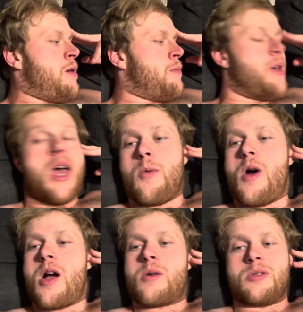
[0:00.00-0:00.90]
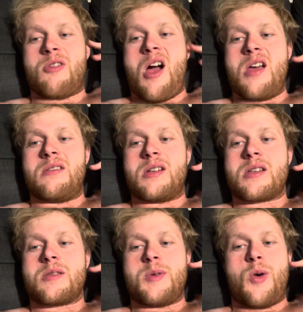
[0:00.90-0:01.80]
yeah, work was alright. Like, it
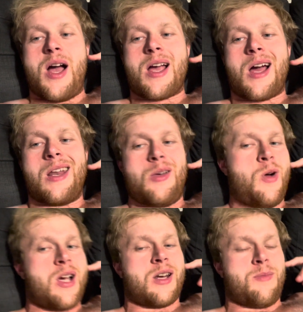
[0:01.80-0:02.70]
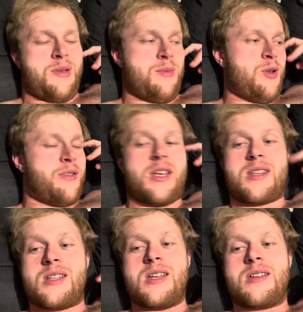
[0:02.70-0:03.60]
was a bit whack. I don't know, work kind of pissed me off again
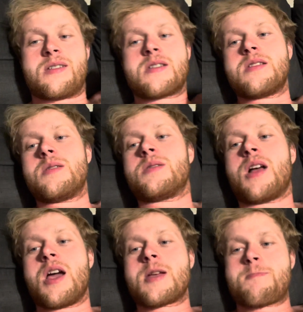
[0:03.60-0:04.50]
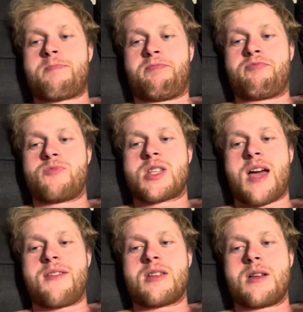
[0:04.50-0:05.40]
today. Because it was like, just
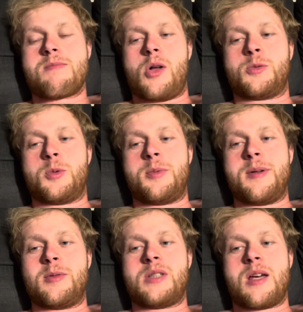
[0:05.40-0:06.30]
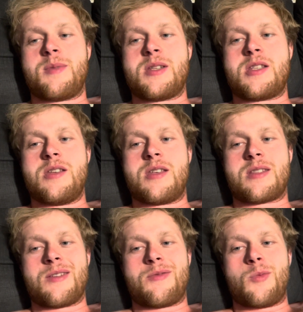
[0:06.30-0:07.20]
having like multiple people telling me to do things
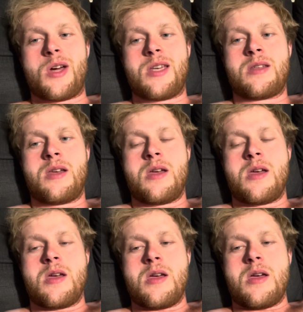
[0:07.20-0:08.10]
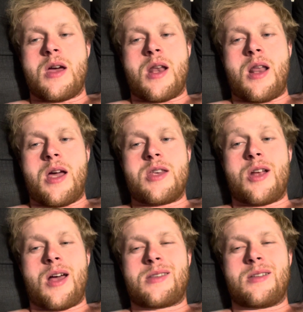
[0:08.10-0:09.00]
different ways. And like, you know,
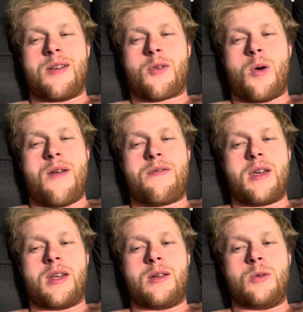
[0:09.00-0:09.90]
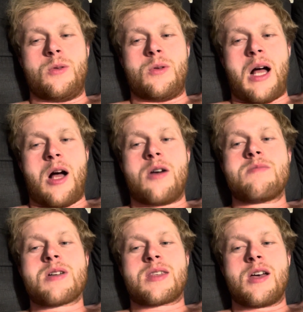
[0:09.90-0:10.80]
I still haven't quite figured it all out
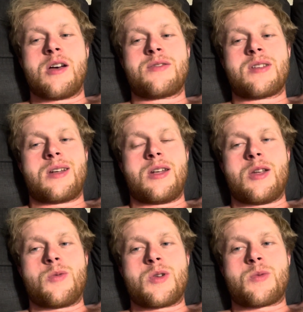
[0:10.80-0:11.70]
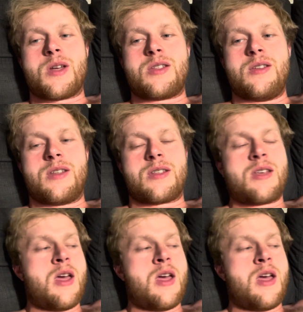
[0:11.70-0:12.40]
myself. So I don't know which way to do things.